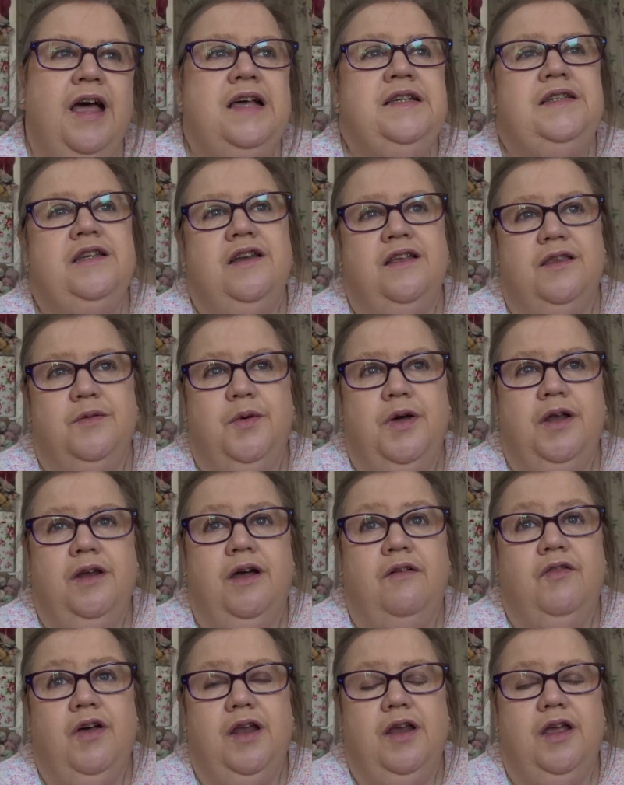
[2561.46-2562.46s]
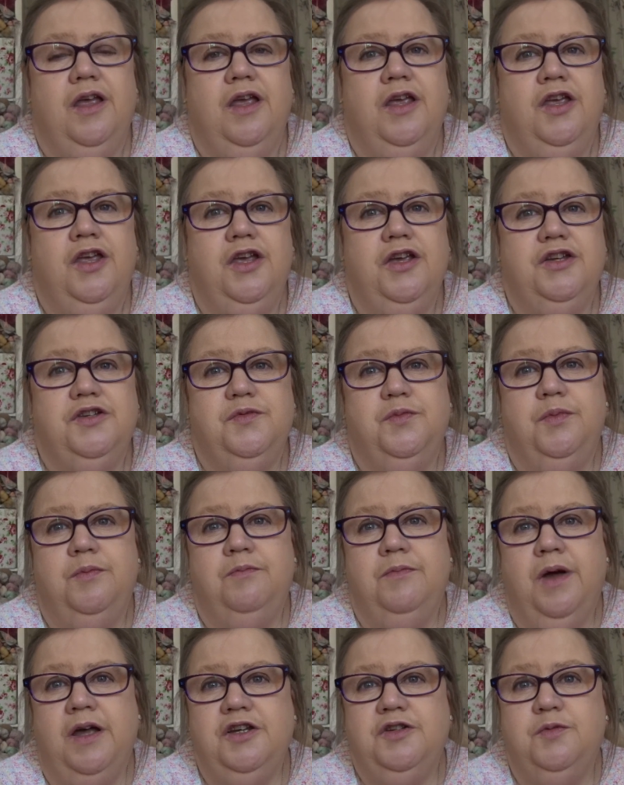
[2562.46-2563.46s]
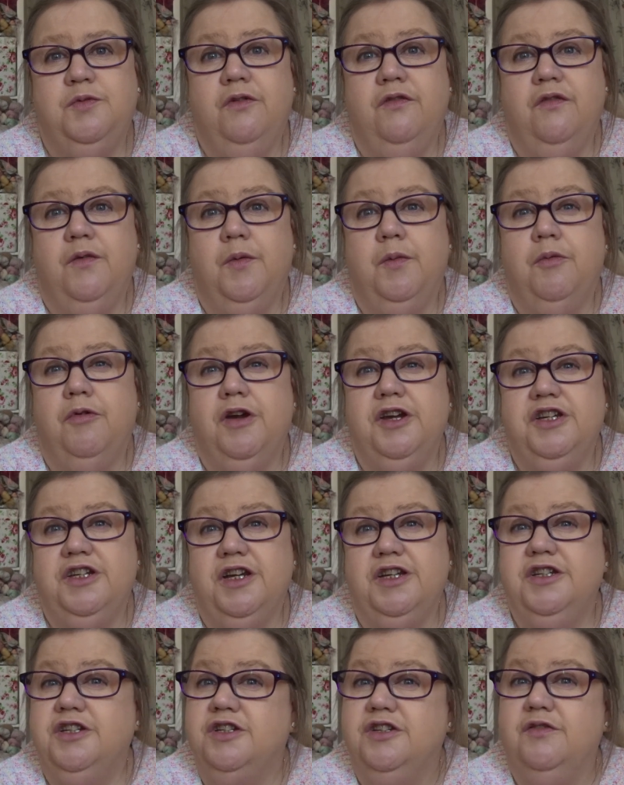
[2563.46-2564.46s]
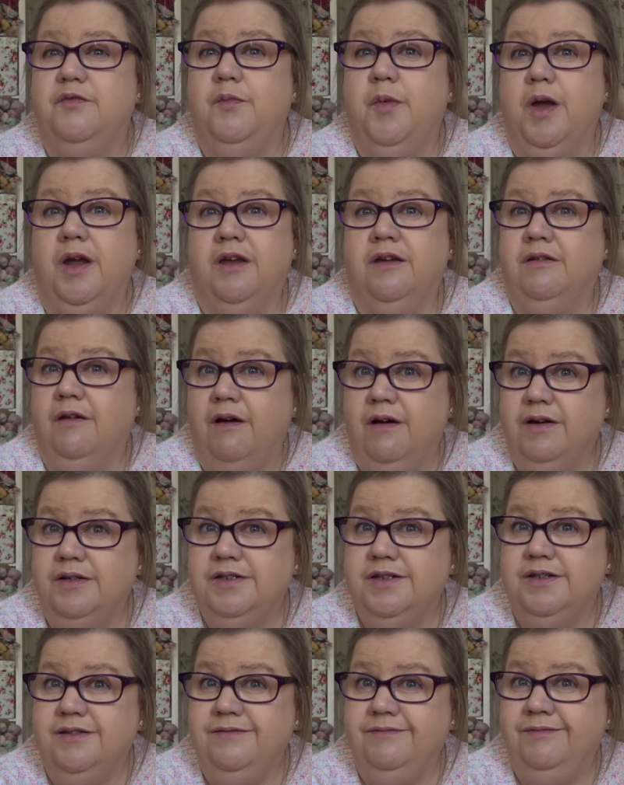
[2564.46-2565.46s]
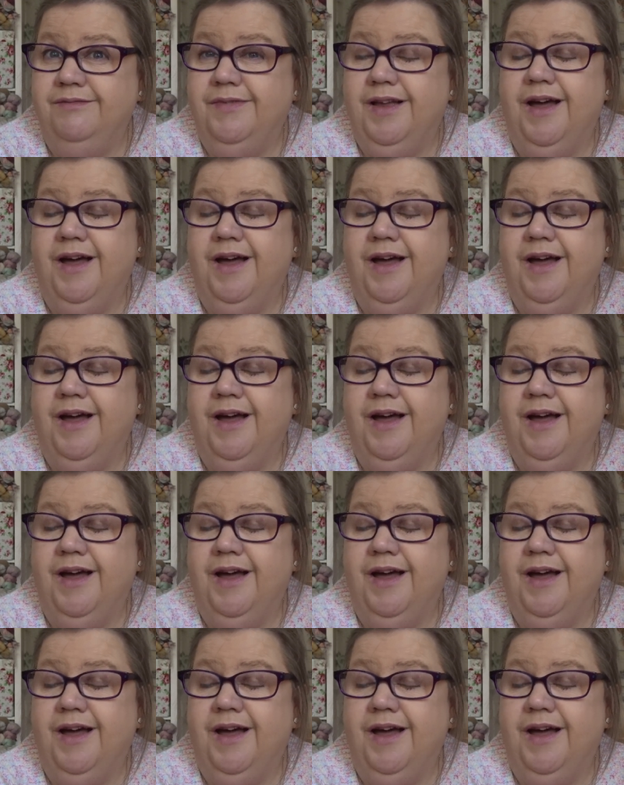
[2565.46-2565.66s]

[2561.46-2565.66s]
another one. I've had a huge, much more of an appreciation of my garden.